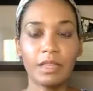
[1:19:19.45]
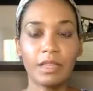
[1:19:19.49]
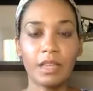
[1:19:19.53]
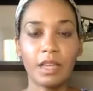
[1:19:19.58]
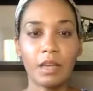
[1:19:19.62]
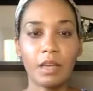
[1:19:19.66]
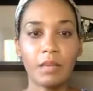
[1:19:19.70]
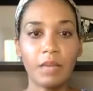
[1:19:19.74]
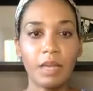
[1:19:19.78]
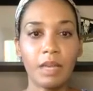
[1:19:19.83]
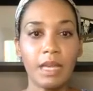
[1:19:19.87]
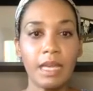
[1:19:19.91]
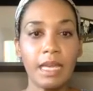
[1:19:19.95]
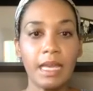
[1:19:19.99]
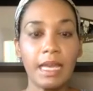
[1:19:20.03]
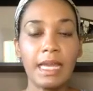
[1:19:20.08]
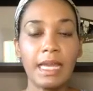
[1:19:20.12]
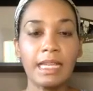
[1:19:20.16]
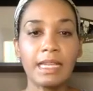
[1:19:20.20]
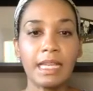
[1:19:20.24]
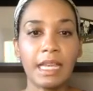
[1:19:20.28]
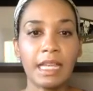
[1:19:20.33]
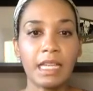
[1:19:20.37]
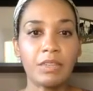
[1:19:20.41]
And
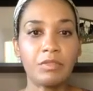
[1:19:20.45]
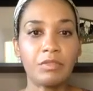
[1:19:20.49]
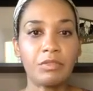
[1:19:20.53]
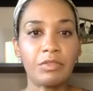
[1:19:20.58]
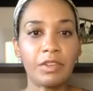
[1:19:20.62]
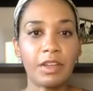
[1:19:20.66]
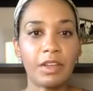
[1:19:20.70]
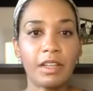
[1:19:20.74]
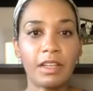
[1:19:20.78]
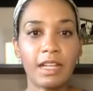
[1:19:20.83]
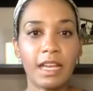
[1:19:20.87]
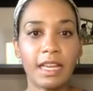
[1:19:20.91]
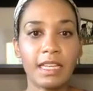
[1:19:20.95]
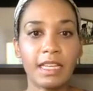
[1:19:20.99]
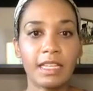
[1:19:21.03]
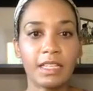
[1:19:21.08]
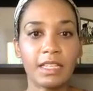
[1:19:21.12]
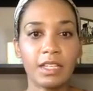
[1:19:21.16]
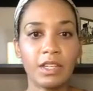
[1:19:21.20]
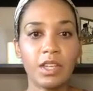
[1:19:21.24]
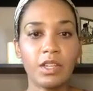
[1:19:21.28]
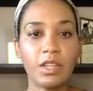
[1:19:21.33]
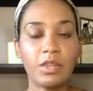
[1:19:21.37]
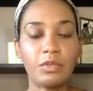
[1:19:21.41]
it felt
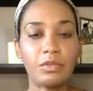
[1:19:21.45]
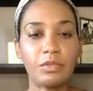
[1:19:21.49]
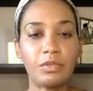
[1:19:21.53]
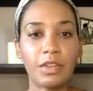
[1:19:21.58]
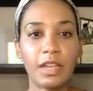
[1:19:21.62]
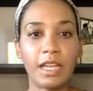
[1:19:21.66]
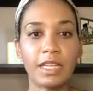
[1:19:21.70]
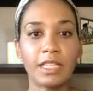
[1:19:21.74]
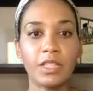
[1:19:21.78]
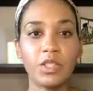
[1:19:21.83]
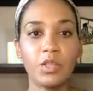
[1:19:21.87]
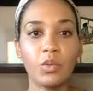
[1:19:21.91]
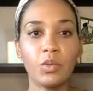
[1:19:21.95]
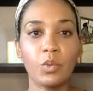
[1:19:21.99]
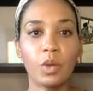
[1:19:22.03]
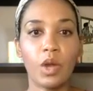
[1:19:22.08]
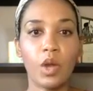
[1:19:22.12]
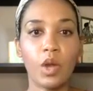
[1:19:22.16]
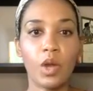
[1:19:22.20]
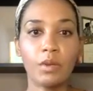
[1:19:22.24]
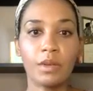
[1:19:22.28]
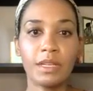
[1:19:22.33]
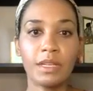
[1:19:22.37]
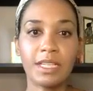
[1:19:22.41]
like, did you feel like you
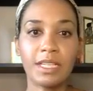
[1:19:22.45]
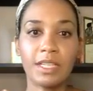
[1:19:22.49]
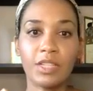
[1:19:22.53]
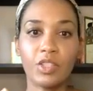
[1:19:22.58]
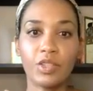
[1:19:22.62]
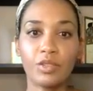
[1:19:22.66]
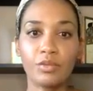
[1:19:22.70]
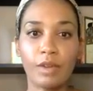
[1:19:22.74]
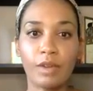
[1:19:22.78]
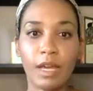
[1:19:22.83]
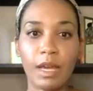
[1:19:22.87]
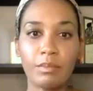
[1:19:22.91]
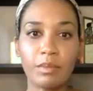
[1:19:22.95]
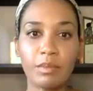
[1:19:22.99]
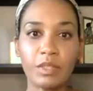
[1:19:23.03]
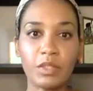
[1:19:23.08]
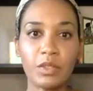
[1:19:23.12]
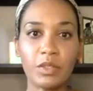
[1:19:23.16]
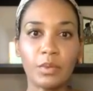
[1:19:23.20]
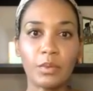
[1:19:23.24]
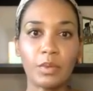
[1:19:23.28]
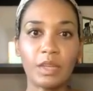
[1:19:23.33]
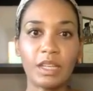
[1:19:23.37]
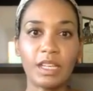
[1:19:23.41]
were already trapped
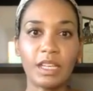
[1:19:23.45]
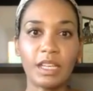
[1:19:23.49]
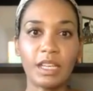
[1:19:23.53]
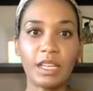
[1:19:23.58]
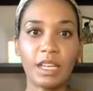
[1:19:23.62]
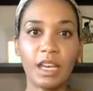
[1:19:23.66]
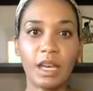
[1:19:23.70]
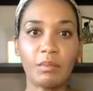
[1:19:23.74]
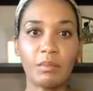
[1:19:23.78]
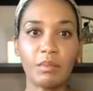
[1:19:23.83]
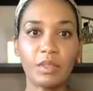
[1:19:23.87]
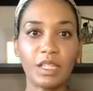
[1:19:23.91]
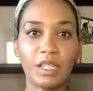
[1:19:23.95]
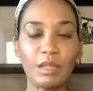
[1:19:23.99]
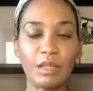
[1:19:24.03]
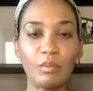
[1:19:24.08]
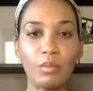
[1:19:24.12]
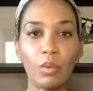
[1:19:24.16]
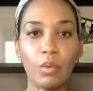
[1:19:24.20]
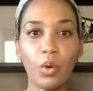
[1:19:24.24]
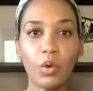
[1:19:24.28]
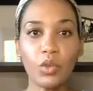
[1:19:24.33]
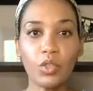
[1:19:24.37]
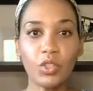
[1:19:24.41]
in a way,
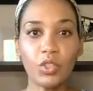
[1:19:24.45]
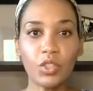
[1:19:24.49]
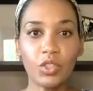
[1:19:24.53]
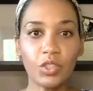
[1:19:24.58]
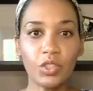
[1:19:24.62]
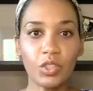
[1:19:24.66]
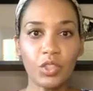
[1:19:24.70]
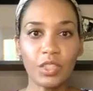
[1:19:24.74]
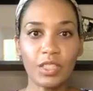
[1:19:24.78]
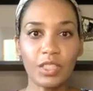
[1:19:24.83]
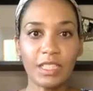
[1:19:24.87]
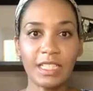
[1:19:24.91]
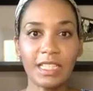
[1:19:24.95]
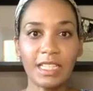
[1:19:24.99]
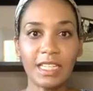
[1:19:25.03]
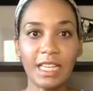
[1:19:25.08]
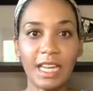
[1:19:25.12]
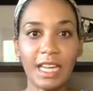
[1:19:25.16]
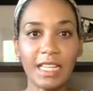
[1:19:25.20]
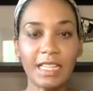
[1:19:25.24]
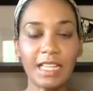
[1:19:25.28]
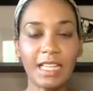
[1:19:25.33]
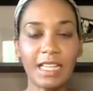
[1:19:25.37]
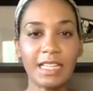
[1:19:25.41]
emotionally,
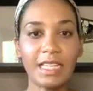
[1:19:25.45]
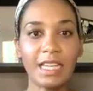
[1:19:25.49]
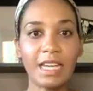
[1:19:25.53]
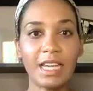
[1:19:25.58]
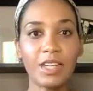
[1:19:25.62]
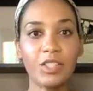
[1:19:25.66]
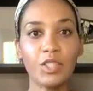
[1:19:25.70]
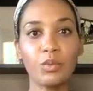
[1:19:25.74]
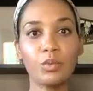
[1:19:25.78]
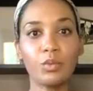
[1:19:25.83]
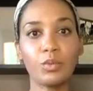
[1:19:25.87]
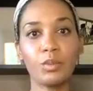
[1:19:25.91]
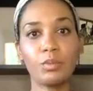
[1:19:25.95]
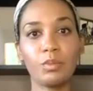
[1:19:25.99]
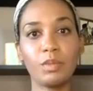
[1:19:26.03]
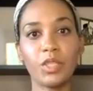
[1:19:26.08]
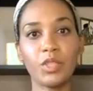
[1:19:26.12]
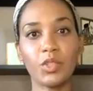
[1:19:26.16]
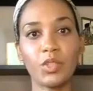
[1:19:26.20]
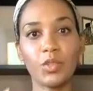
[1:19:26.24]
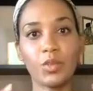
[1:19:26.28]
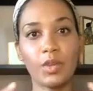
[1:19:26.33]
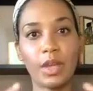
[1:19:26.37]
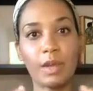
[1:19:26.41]
and then now you would be
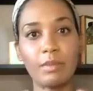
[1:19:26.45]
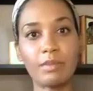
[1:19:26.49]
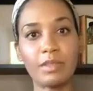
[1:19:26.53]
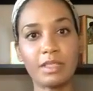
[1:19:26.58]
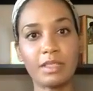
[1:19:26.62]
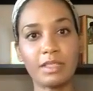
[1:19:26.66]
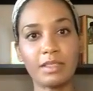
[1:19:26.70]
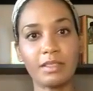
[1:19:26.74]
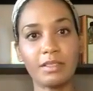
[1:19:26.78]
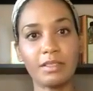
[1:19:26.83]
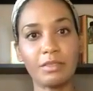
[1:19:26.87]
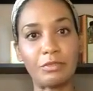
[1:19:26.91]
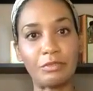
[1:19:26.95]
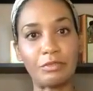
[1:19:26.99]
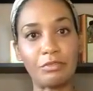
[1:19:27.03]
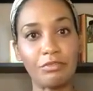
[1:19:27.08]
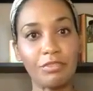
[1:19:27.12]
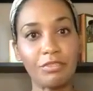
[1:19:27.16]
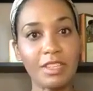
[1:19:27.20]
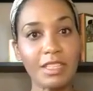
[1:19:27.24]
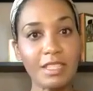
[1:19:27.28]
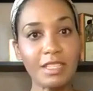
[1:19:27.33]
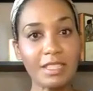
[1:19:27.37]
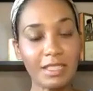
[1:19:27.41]
trapped
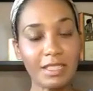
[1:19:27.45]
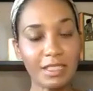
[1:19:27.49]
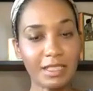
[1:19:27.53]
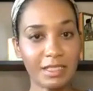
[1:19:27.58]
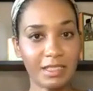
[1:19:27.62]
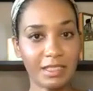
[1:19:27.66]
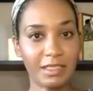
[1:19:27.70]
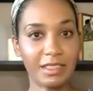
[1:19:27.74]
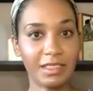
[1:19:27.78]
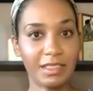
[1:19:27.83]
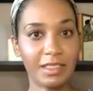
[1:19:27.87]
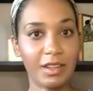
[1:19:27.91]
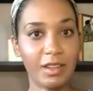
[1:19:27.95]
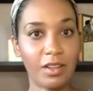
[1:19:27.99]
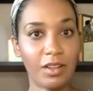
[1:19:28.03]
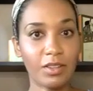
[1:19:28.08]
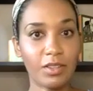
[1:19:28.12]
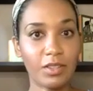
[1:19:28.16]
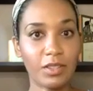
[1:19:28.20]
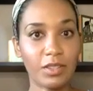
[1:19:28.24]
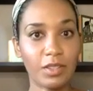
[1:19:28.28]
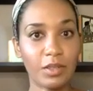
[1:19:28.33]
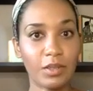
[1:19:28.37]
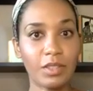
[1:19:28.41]
physically
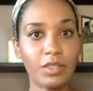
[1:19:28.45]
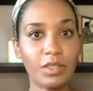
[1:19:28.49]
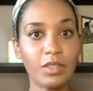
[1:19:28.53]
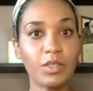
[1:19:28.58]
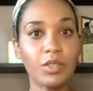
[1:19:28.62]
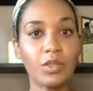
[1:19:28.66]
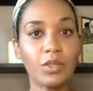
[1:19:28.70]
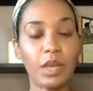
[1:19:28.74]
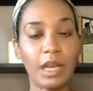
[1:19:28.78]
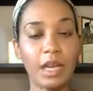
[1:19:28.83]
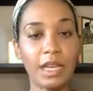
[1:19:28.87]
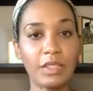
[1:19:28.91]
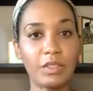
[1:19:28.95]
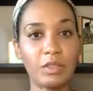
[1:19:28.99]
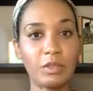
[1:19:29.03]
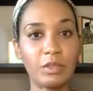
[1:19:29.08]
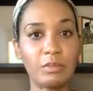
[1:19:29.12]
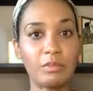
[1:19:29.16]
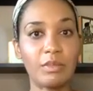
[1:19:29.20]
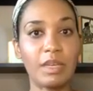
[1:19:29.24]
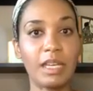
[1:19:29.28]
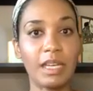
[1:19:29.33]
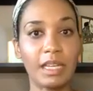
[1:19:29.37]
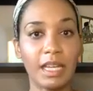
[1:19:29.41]
also, and so you had
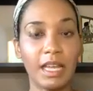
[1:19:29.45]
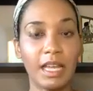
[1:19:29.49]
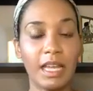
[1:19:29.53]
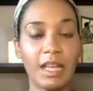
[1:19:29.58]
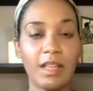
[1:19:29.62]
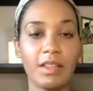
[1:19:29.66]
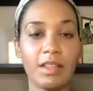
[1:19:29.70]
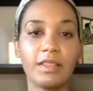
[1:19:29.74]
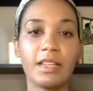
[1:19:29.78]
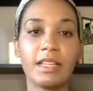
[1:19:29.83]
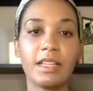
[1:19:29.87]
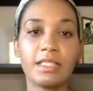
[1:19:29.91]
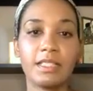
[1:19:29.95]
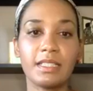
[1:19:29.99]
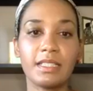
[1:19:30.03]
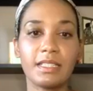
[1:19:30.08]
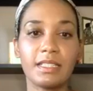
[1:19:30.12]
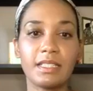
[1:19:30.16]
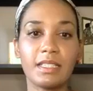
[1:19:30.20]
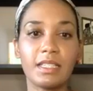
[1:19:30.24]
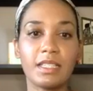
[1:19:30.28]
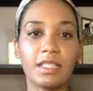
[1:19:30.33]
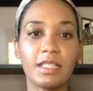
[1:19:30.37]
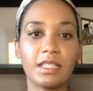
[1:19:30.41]
to make that
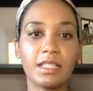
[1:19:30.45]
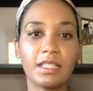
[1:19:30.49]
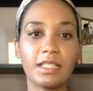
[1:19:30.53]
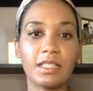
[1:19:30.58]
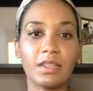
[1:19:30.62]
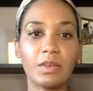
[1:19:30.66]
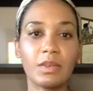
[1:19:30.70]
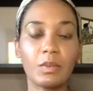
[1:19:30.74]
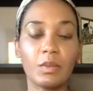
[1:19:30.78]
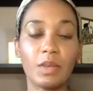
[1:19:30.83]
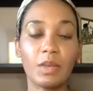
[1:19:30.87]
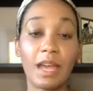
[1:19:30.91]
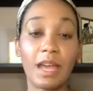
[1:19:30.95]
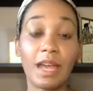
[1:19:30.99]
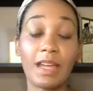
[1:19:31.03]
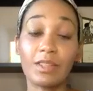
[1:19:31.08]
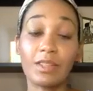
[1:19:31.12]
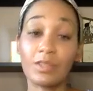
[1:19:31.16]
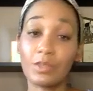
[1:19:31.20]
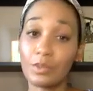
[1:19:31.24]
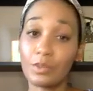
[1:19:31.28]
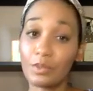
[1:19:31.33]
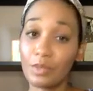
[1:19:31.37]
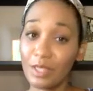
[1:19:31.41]
decision. So I
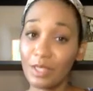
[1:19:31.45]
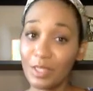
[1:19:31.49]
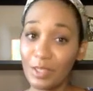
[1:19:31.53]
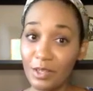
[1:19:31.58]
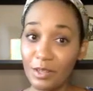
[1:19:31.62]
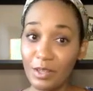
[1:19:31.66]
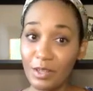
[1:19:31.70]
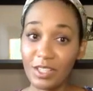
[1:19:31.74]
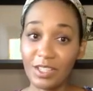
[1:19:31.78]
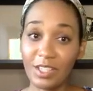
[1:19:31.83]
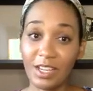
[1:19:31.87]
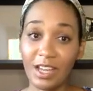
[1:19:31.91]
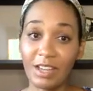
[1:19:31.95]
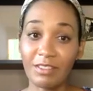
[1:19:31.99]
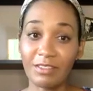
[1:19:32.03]
do encourage it.